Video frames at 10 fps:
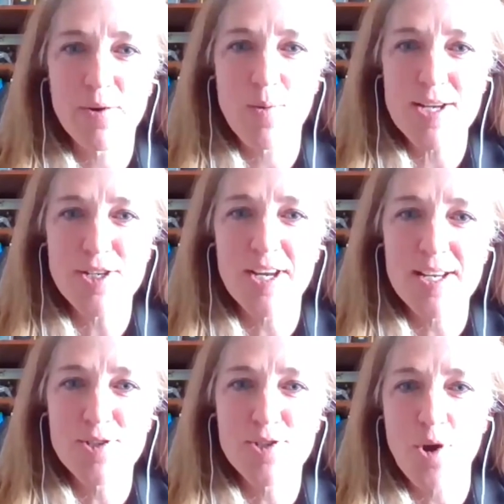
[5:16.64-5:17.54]
question
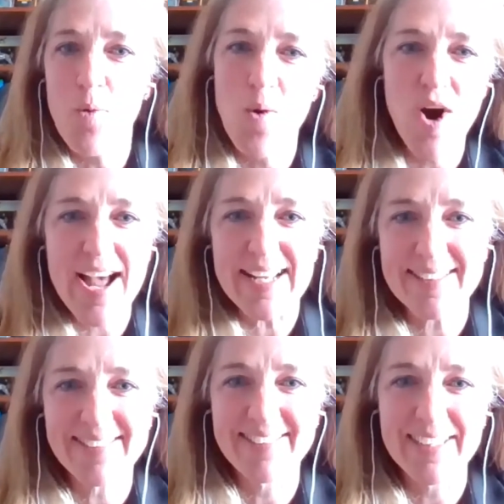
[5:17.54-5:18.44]
is so what
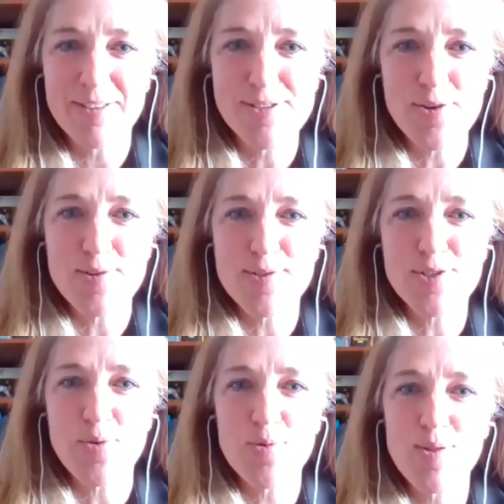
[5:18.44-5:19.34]
you know so
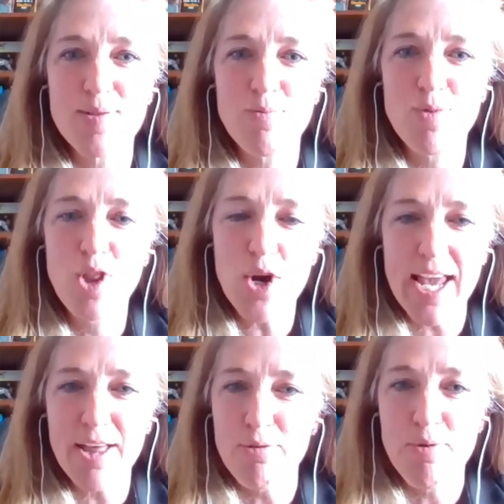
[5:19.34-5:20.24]
so
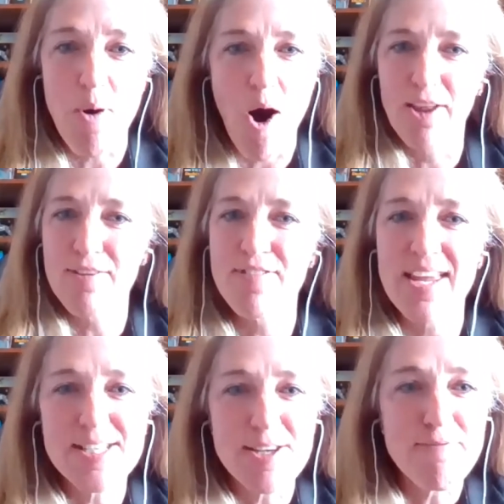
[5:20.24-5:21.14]
looking through all of
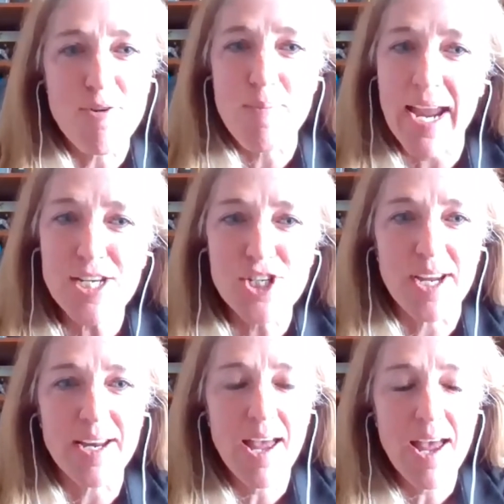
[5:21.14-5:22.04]
this
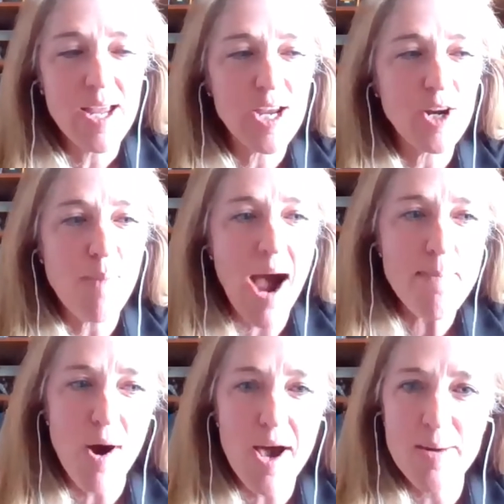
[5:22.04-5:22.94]
information you know my
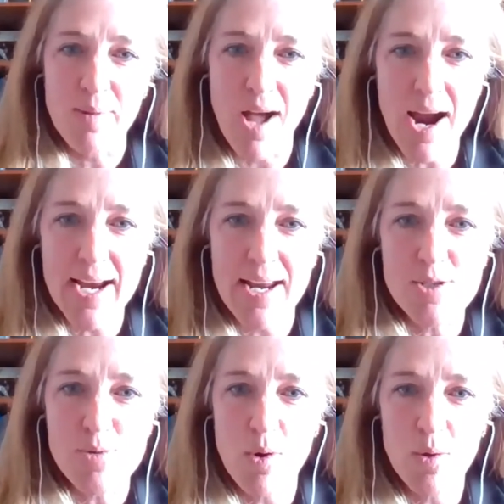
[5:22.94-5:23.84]
bottom line
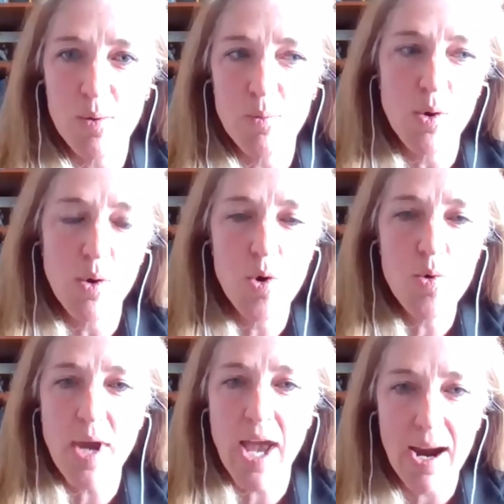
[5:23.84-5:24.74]
is well well
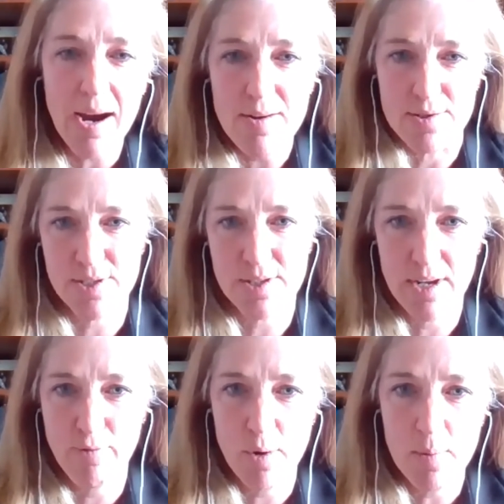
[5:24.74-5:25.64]
who cares
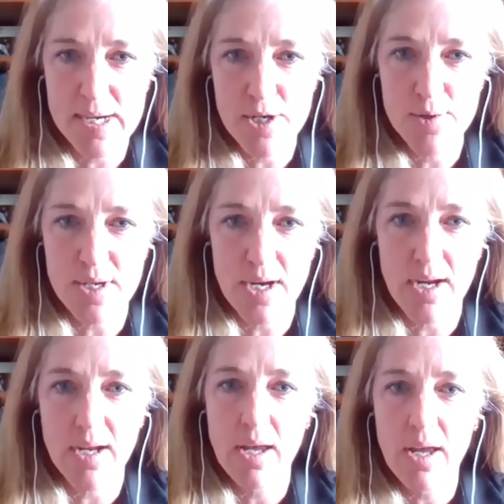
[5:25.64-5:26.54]
if we're
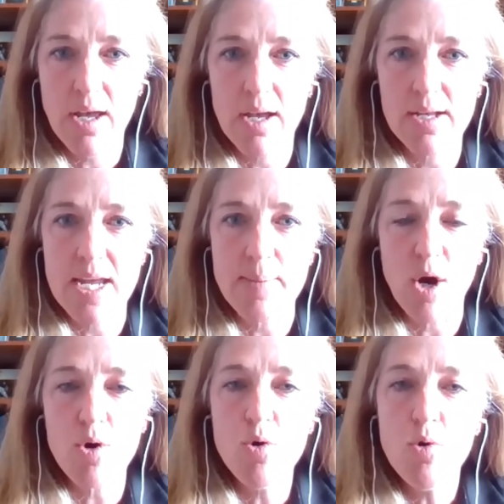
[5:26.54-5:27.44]
reducing
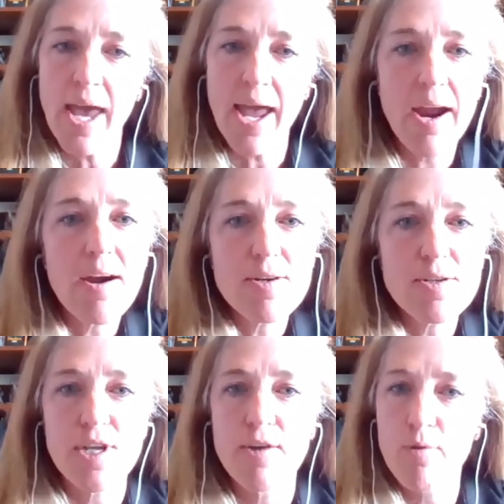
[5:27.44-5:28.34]
edema who
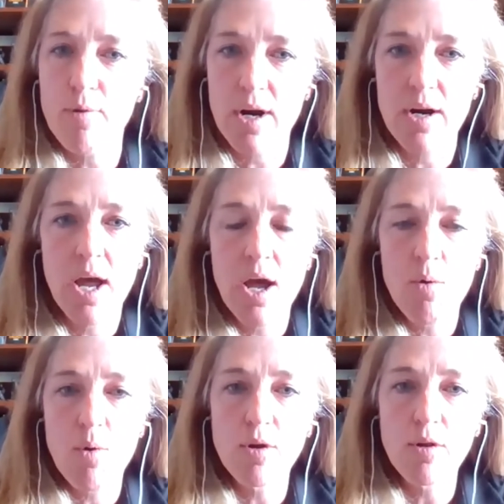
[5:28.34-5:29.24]
cares if we're
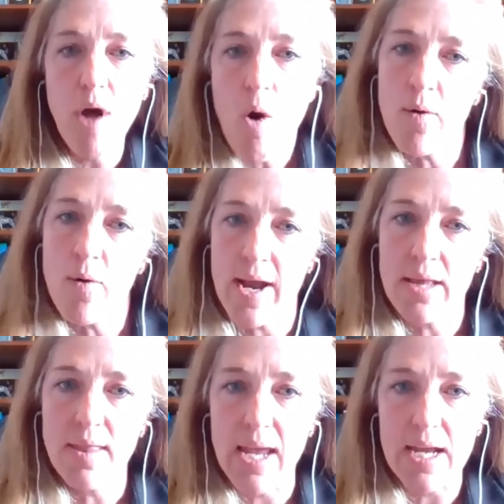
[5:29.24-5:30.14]
we're
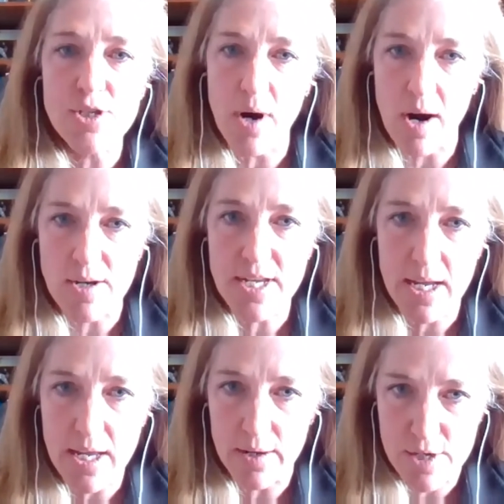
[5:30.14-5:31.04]
lowering the
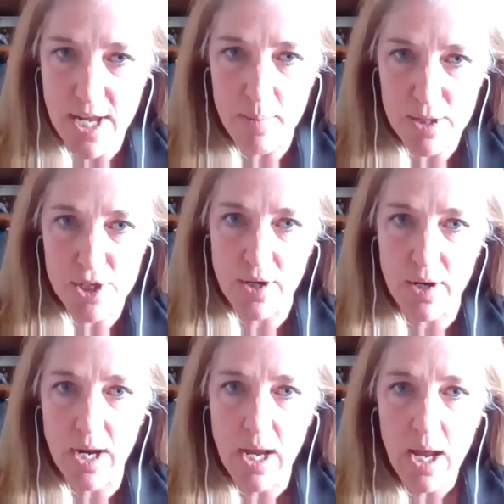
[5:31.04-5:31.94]
intra-articular
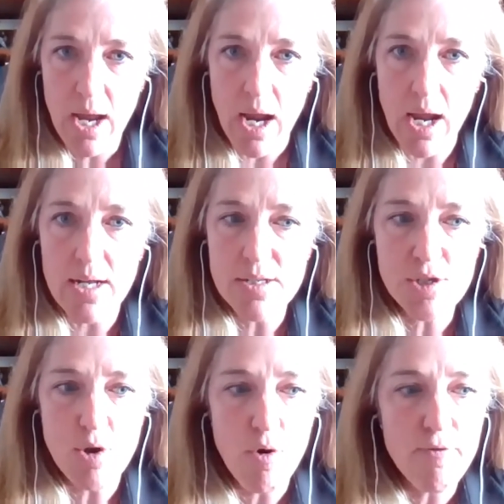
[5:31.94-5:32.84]
temperature and hmm.
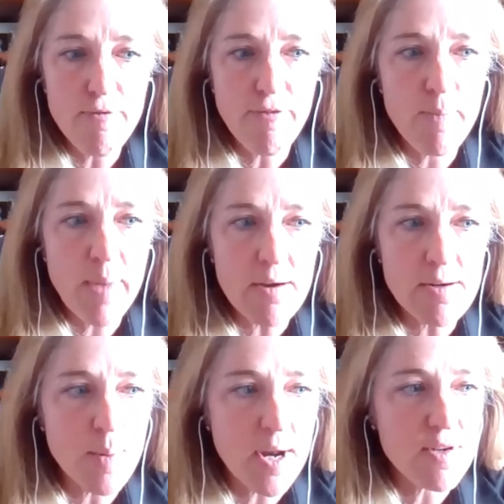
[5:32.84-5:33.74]
so for me it
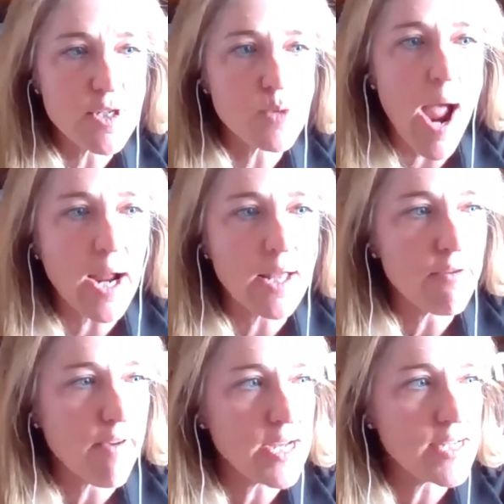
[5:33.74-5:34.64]
was a bit of a smack in the
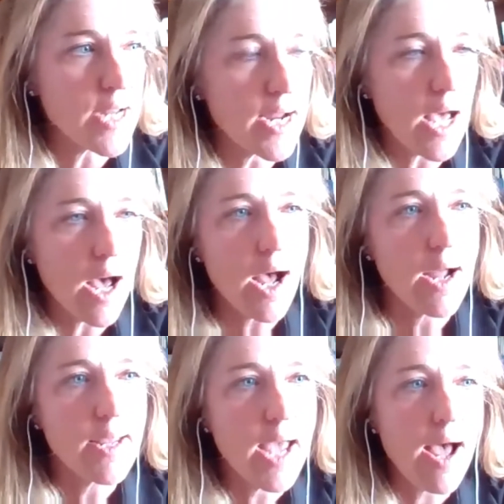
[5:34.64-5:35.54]
face like ah
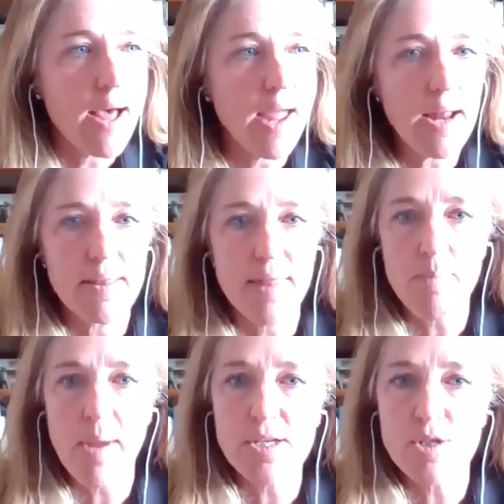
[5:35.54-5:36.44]
oh, yeah that
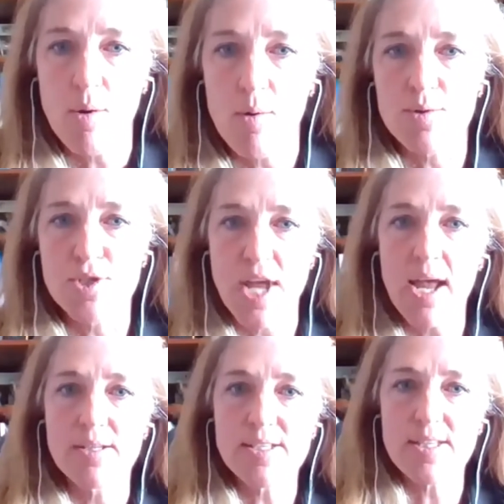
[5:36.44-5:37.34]
that makes total
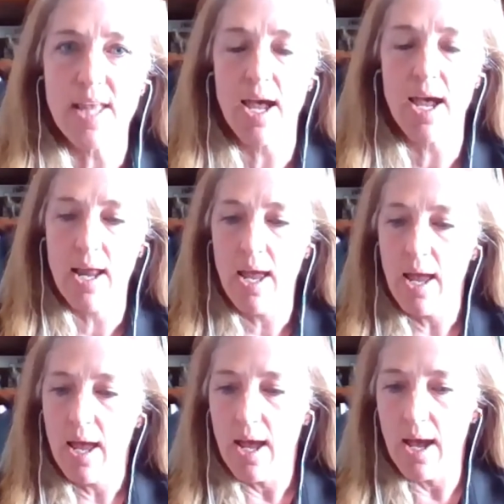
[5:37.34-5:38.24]
sense that
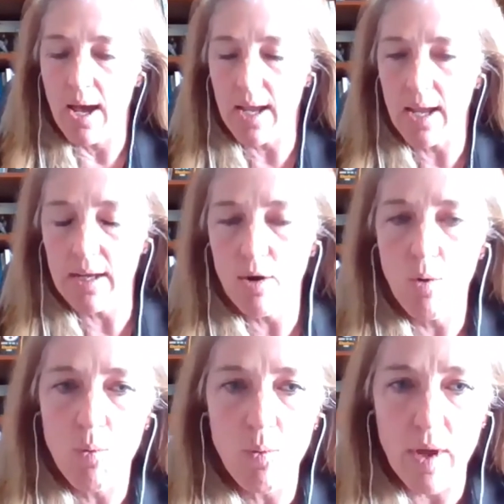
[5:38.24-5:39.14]
you
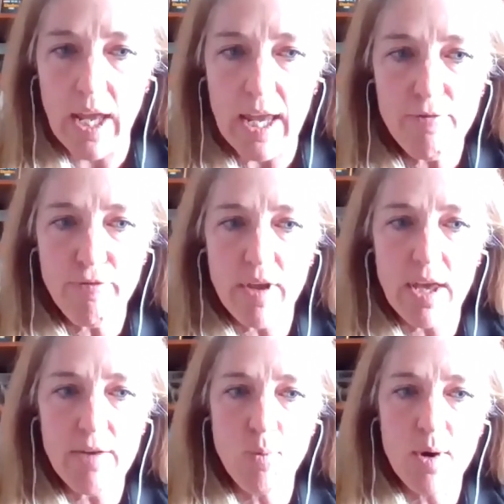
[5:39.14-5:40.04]
know, if
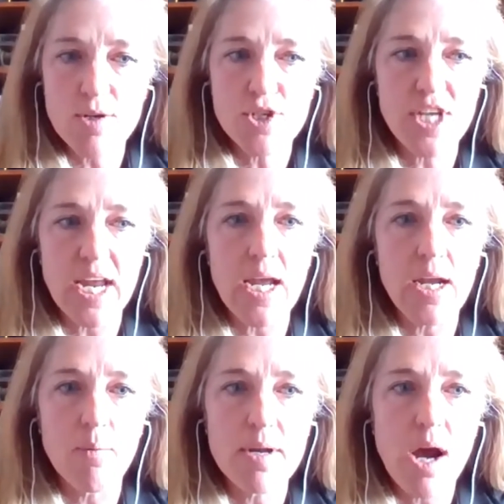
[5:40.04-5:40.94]
if we're
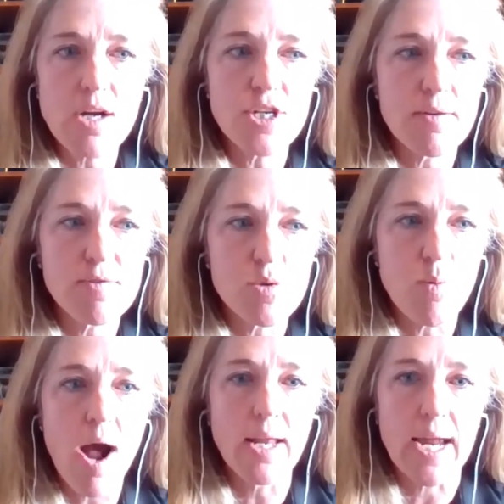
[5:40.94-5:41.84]
seeing a reduction of
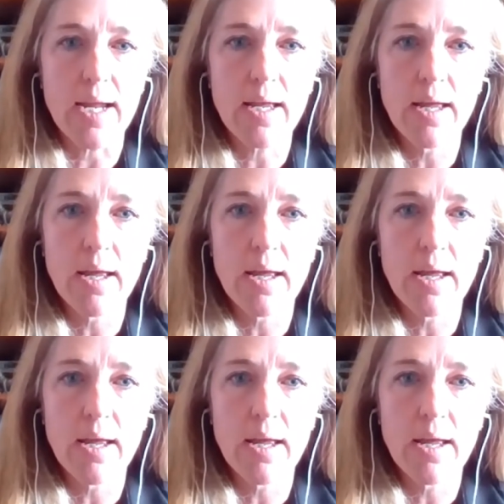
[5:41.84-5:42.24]
swelling,